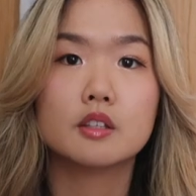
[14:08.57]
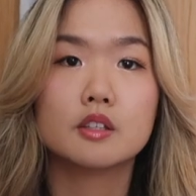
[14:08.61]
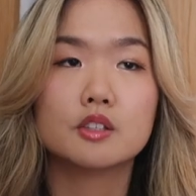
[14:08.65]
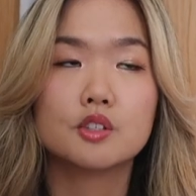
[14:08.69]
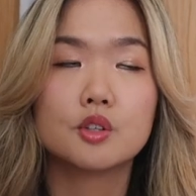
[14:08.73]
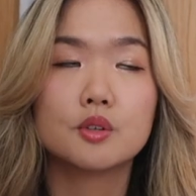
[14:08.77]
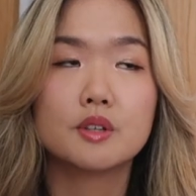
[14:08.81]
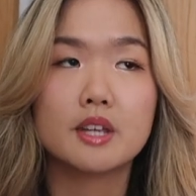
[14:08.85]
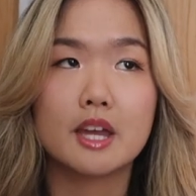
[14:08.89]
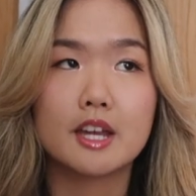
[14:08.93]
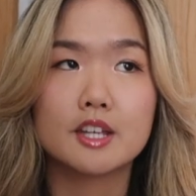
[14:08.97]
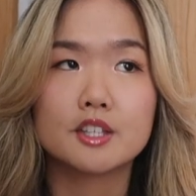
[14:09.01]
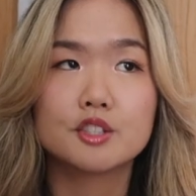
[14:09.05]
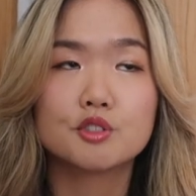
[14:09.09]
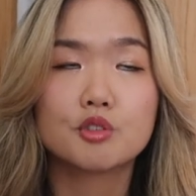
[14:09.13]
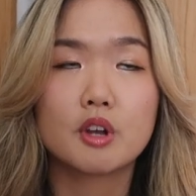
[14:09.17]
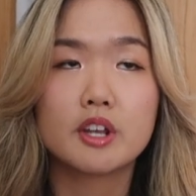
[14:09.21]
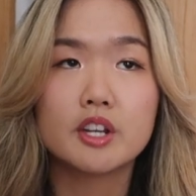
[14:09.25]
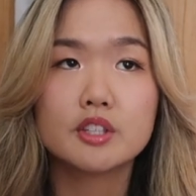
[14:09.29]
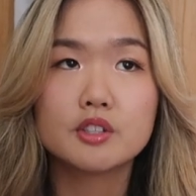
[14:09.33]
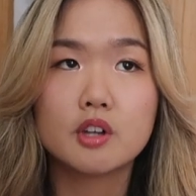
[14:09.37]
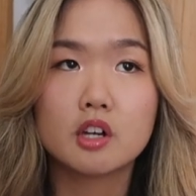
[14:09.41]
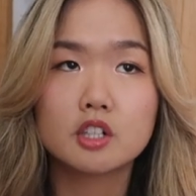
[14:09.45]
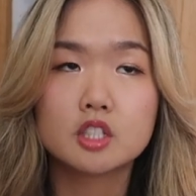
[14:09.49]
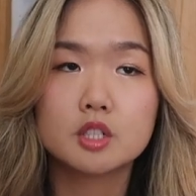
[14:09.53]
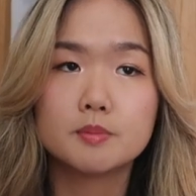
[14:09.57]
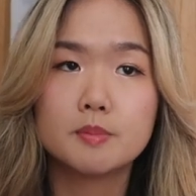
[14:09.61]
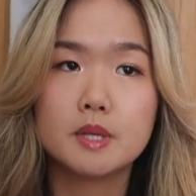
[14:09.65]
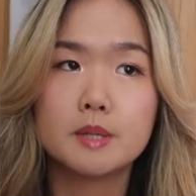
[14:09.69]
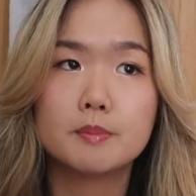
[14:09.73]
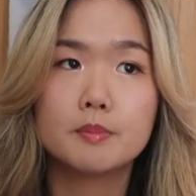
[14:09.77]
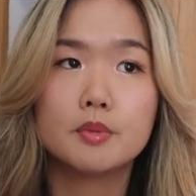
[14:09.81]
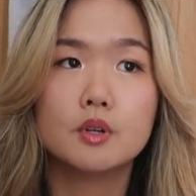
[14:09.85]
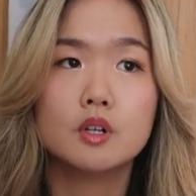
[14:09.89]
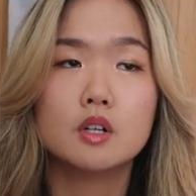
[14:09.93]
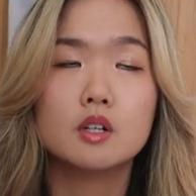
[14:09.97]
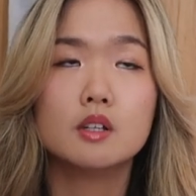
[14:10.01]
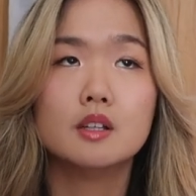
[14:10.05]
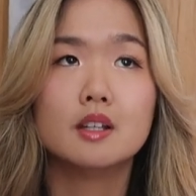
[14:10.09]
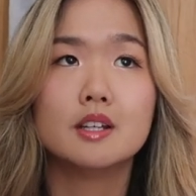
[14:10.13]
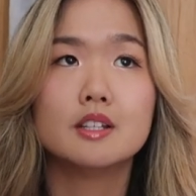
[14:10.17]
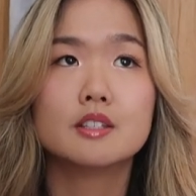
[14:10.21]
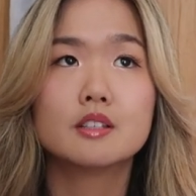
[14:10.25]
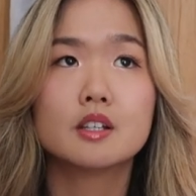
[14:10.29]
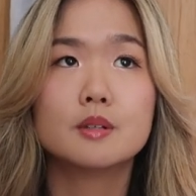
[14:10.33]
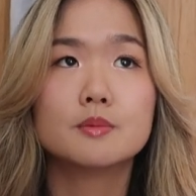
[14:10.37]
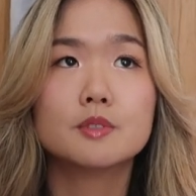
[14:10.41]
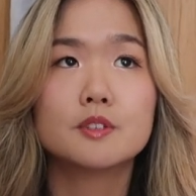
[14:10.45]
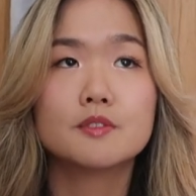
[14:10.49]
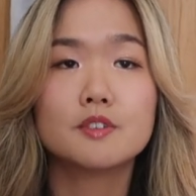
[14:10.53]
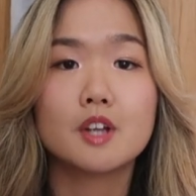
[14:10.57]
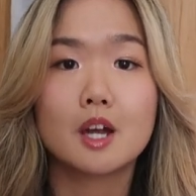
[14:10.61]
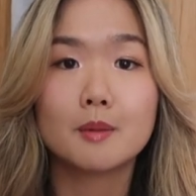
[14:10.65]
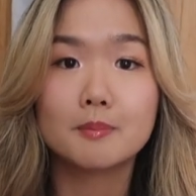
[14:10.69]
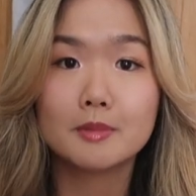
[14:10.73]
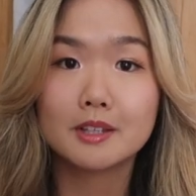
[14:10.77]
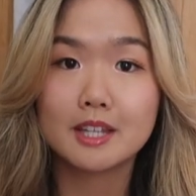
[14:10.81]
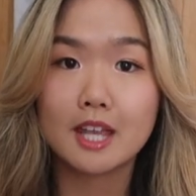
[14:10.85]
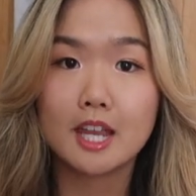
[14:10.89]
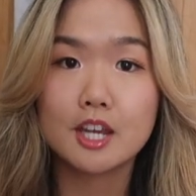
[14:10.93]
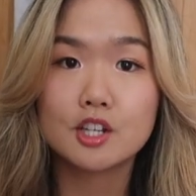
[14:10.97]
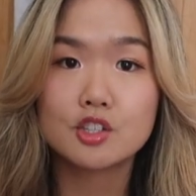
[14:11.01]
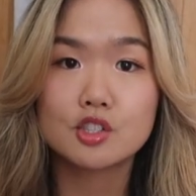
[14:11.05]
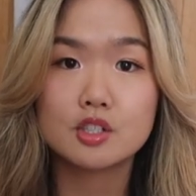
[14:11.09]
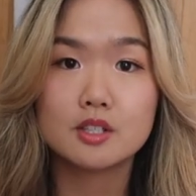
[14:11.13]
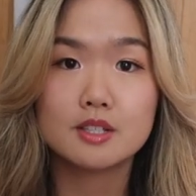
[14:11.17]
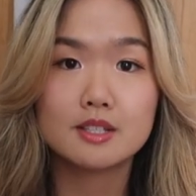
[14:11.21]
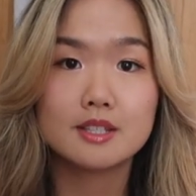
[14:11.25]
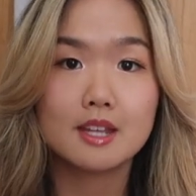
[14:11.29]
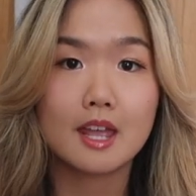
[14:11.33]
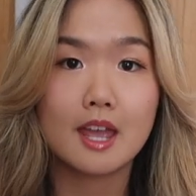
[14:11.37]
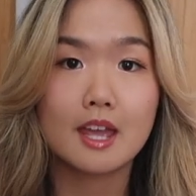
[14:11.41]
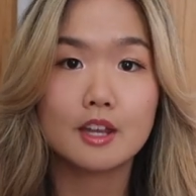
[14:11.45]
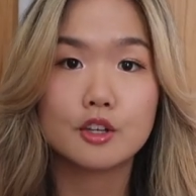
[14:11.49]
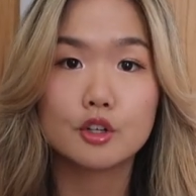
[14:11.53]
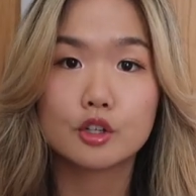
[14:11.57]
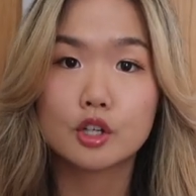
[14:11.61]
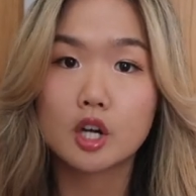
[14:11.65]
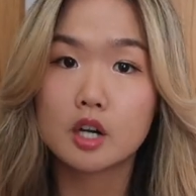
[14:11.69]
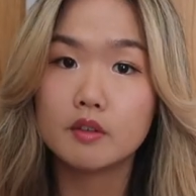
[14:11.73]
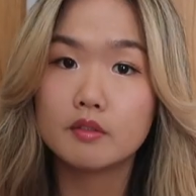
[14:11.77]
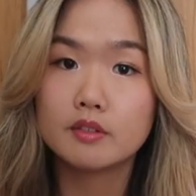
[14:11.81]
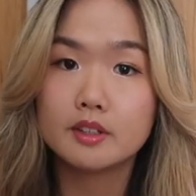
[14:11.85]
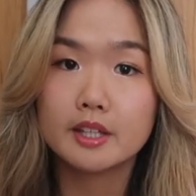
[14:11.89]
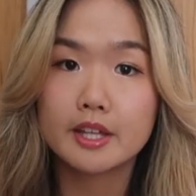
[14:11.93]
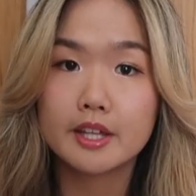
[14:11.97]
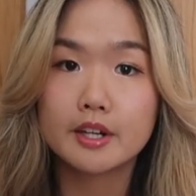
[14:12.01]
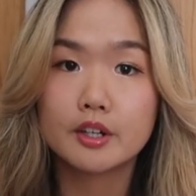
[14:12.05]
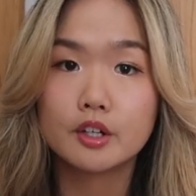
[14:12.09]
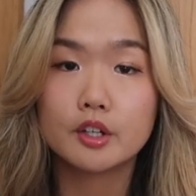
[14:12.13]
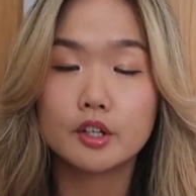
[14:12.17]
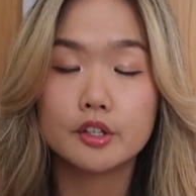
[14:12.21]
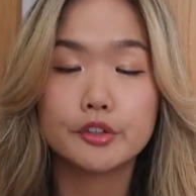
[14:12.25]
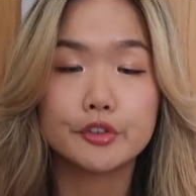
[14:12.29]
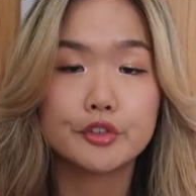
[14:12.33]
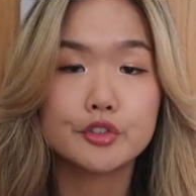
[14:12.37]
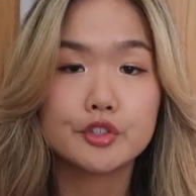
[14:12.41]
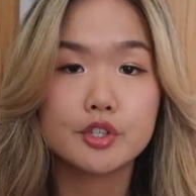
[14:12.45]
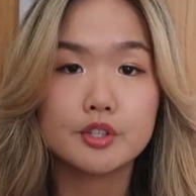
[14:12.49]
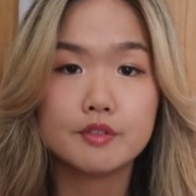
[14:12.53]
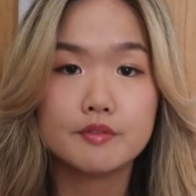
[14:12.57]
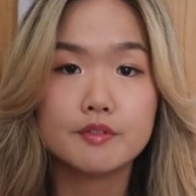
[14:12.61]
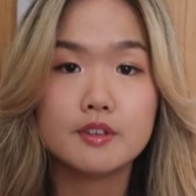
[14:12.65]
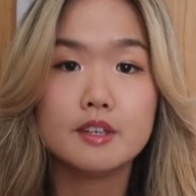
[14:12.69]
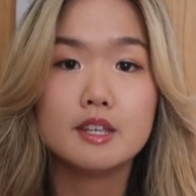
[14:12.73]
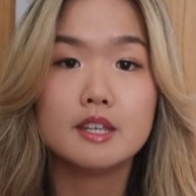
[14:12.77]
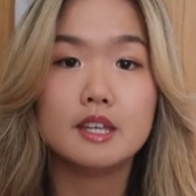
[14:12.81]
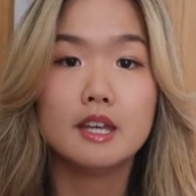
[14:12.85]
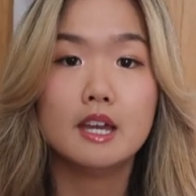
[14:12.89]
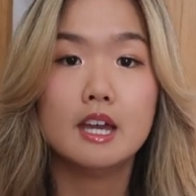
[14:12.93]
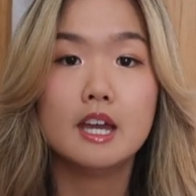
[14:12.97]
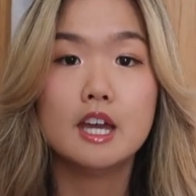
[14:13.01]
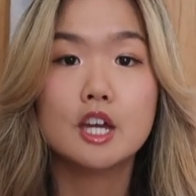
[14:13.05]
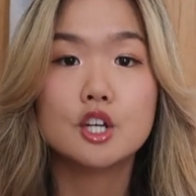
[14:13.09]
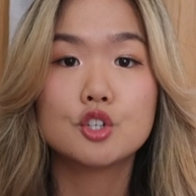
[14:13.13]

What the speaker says: So yes, try to talk to people in terms of your application and your cover letter and your CV.